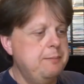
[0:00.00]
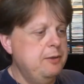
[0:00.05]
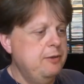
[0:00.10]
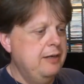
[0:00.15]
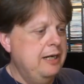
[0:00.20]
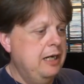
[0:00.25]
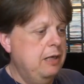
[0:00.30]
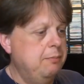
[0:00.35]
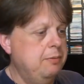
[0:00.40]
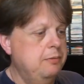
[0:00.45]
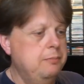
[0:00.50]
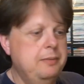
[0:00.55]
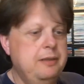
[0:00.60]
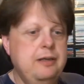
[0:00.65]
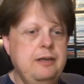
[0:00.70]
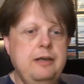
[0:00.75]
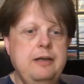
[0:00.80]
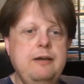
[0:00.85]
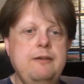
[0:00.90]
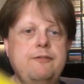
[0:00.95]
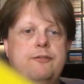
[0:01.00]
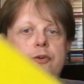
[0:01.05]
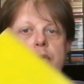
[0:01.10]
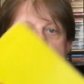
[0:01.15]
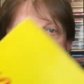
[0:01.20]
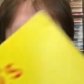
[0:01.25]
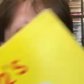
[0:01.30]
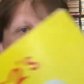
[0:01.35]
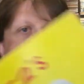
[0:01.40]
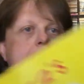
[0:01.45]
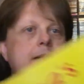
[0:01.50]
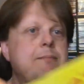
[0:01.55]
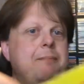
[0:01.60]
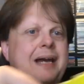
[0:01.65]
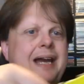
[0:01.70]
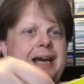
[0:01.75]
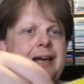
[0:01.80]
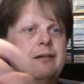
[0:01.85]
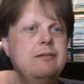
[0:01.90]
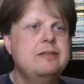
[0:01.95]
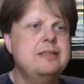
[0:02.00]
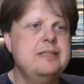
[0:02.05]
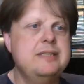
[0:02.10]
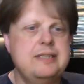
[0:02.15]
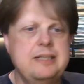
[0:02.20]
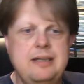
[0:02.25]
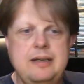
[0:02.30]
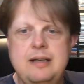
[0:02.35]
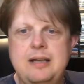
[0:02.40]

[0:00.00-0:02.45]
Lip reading: debut album for £10.